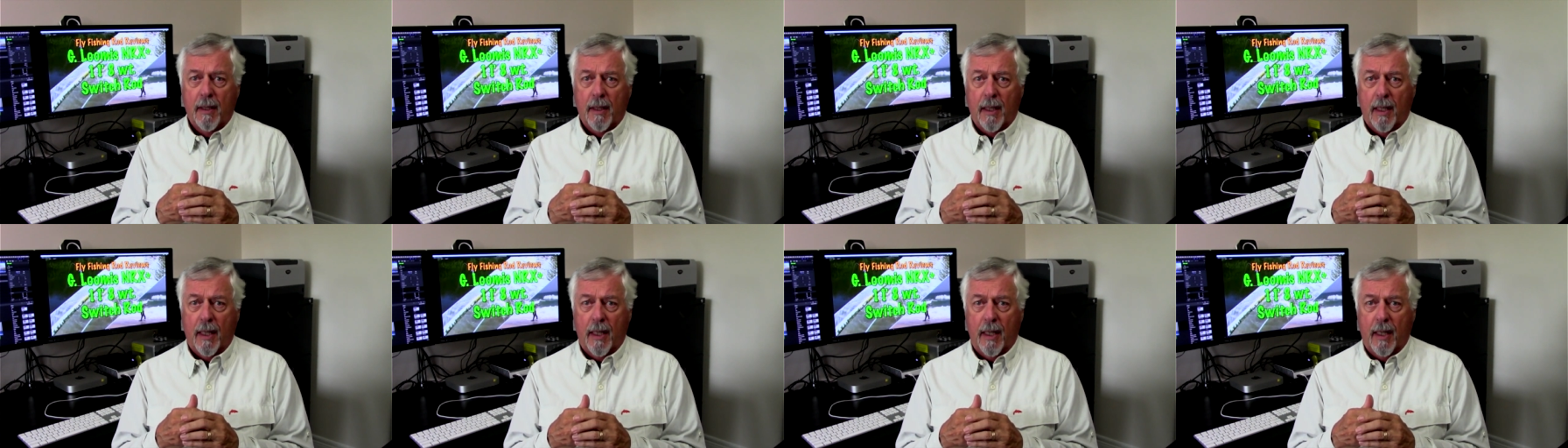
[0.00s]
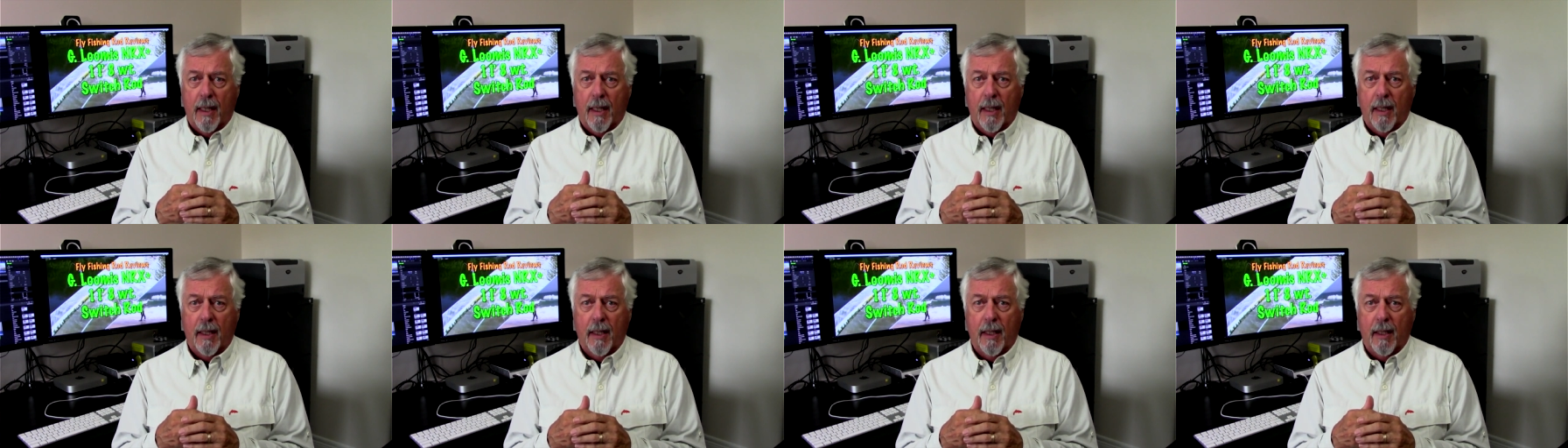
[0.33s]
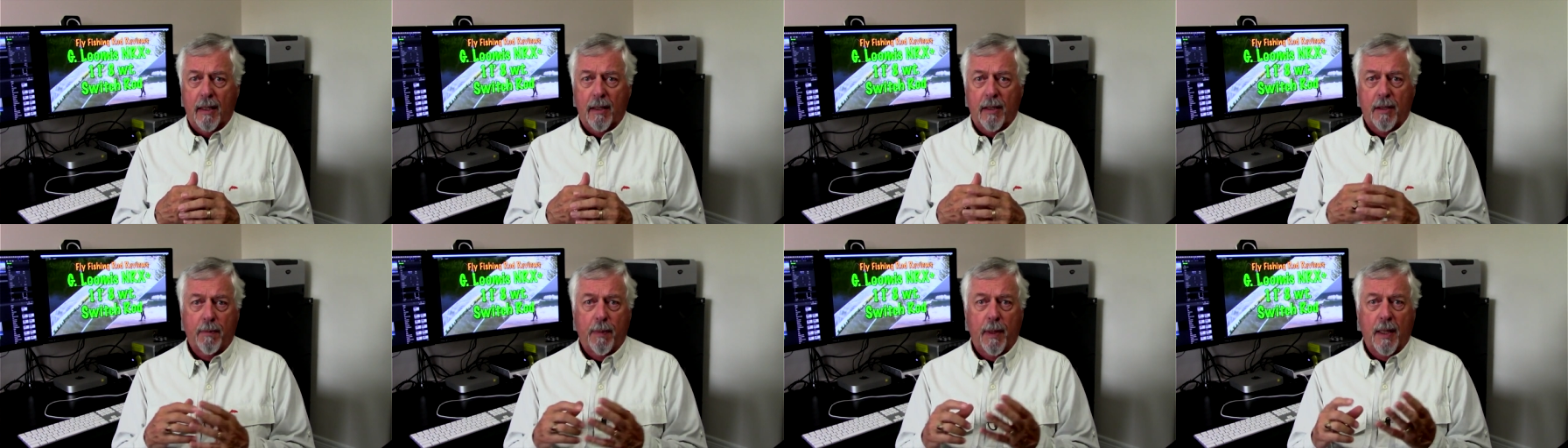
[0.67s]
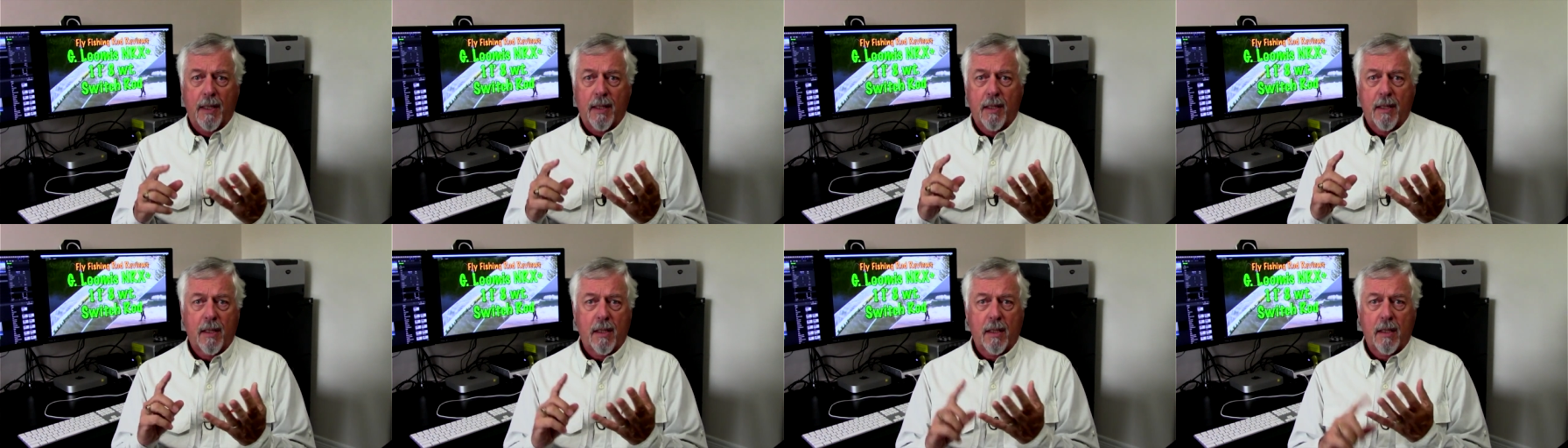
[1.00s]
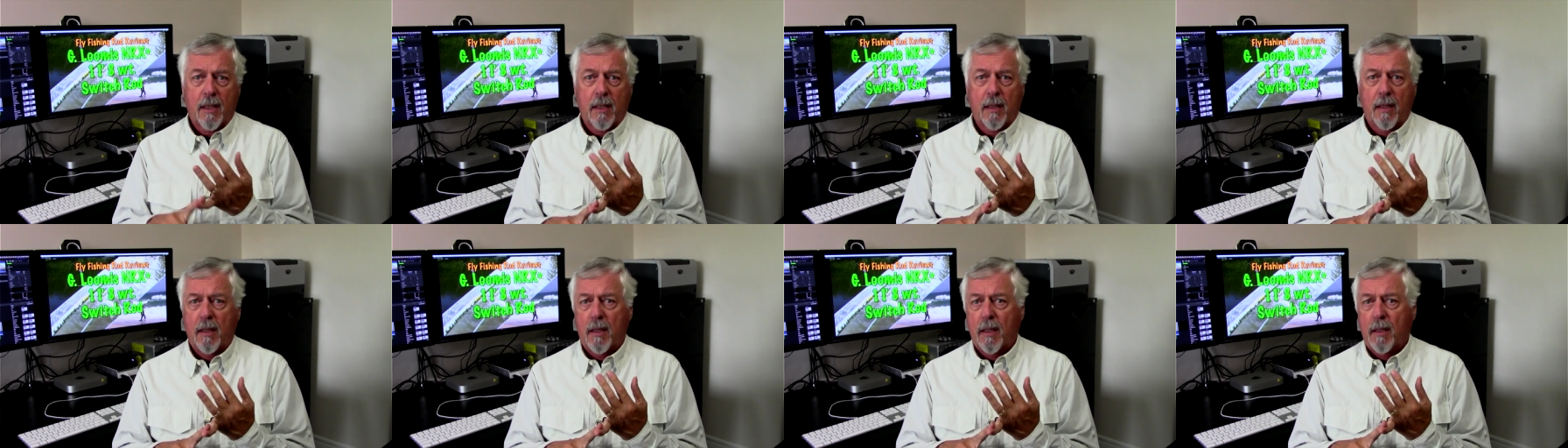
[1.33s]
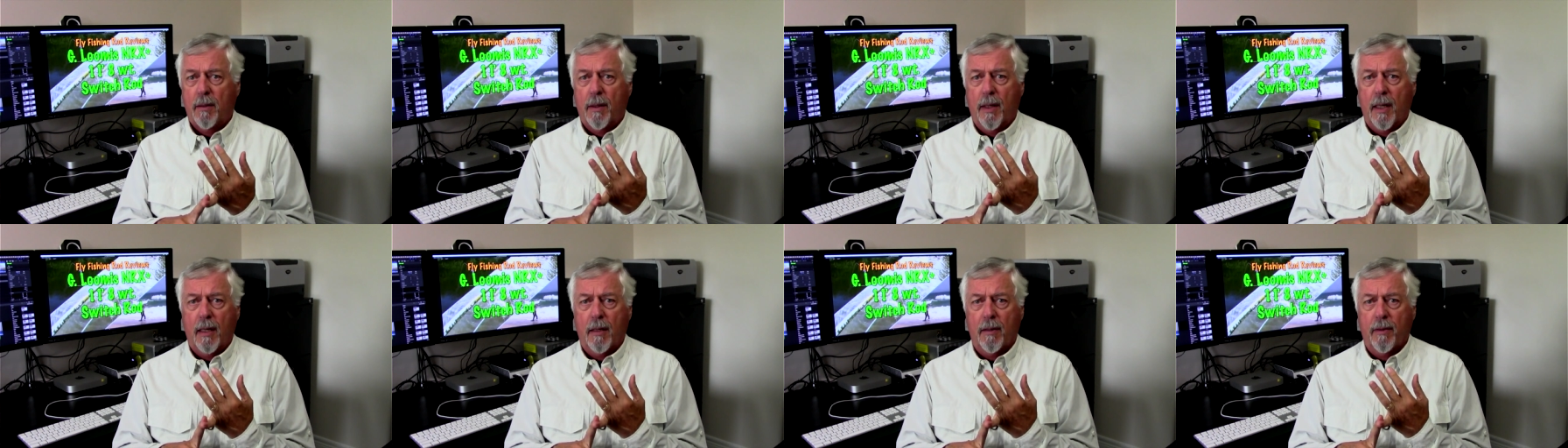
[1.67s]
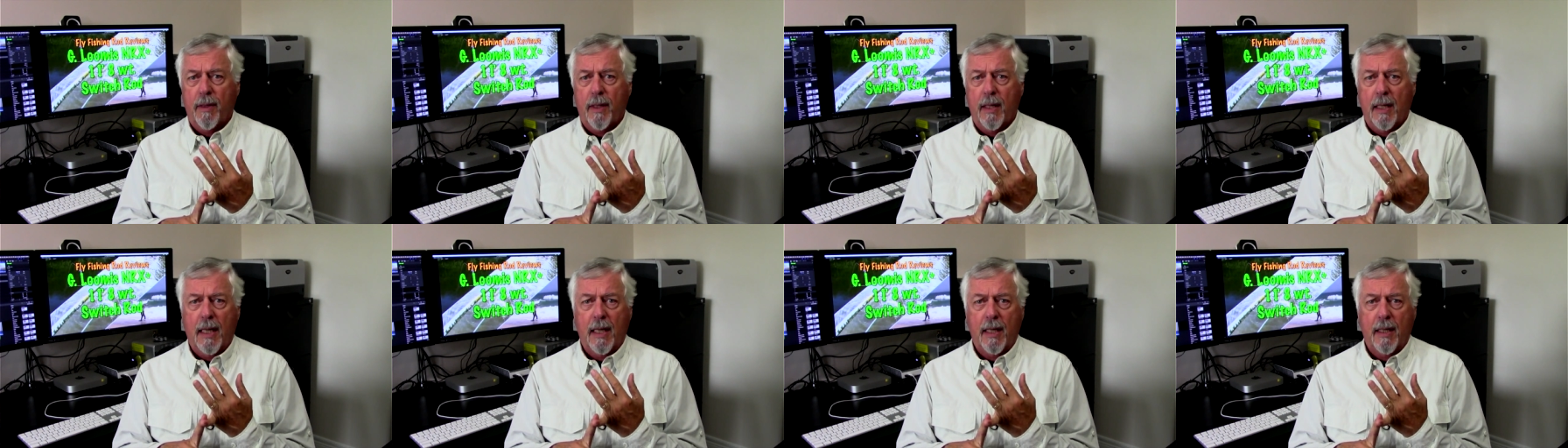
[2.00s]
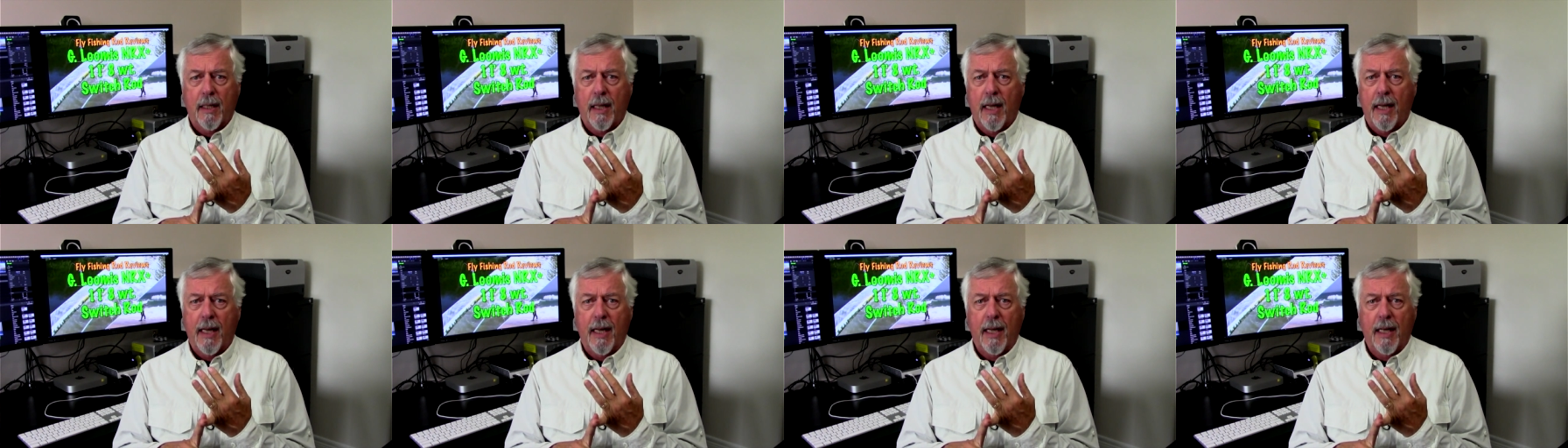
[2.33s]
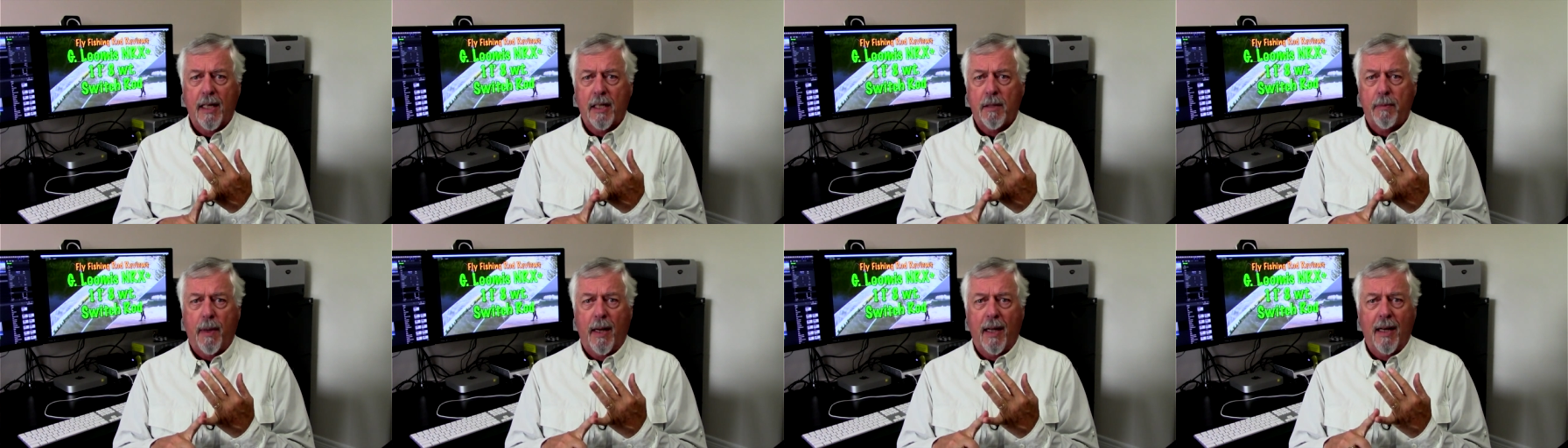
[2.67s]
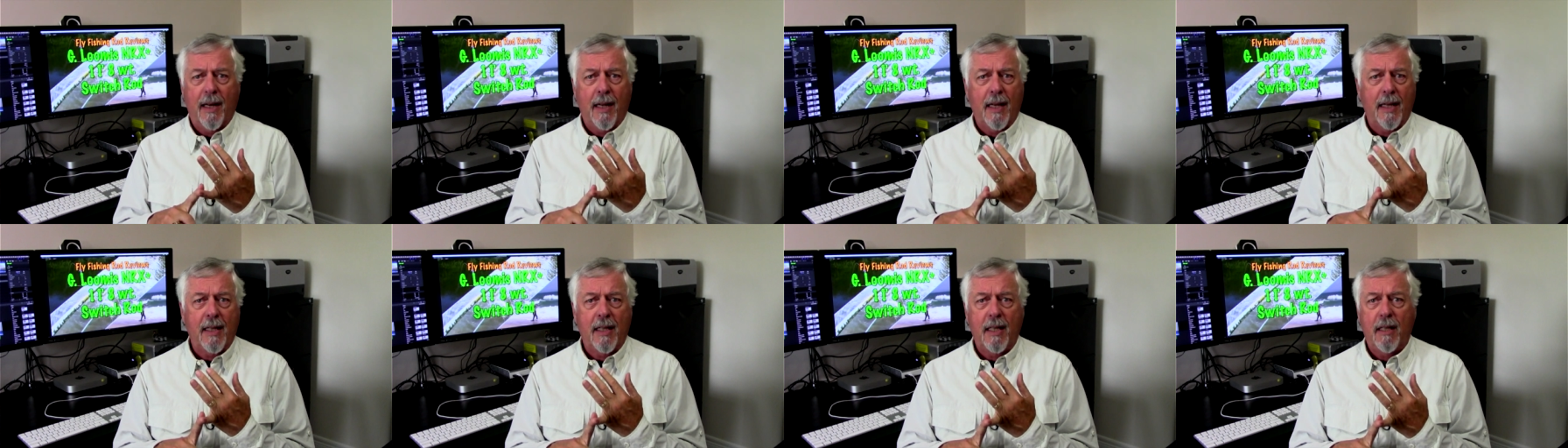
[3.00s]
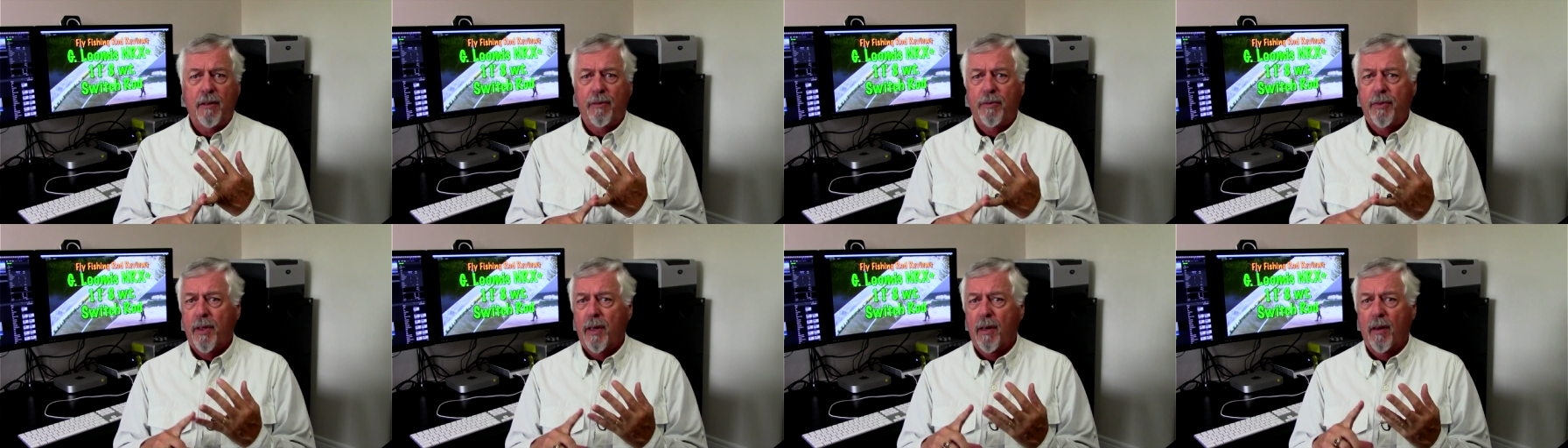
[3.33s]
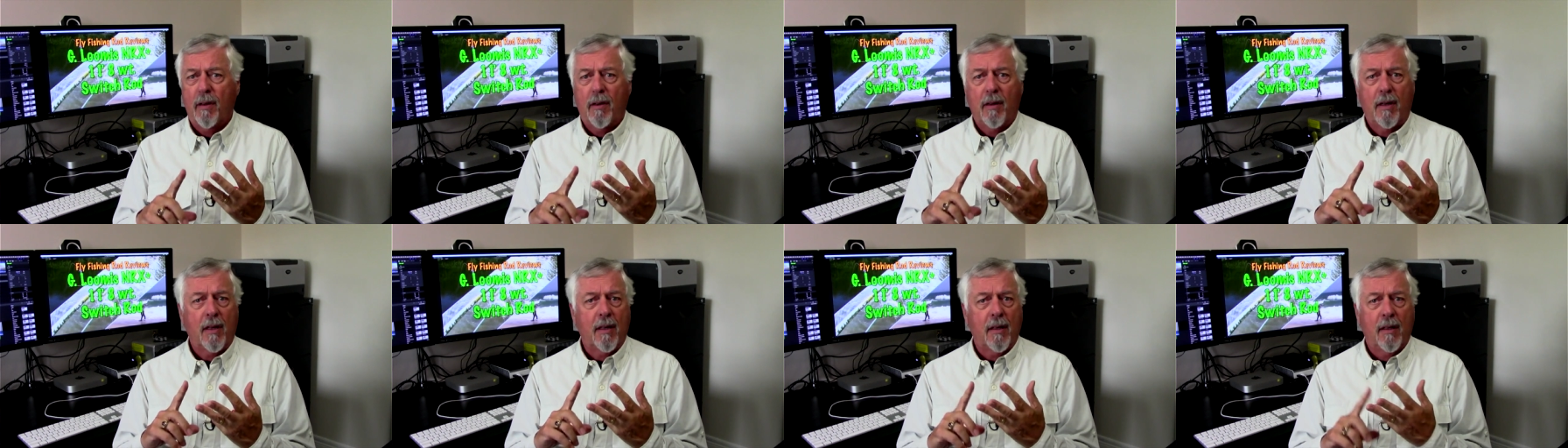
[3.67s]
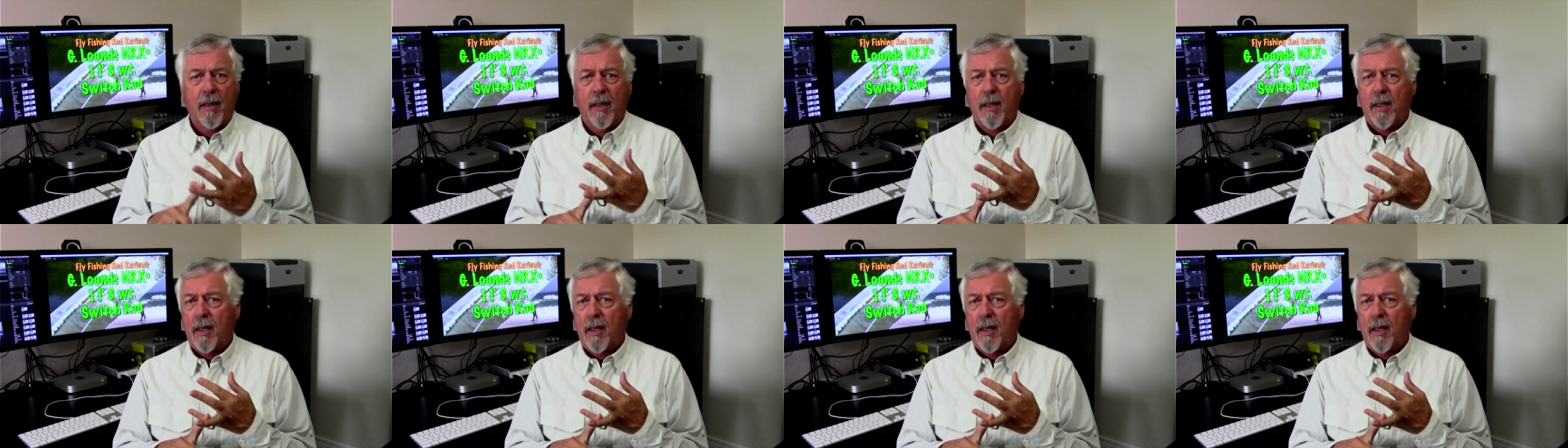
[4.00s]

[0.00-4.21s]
And plus, uh, I don't know, the, the head's about 19 foot long,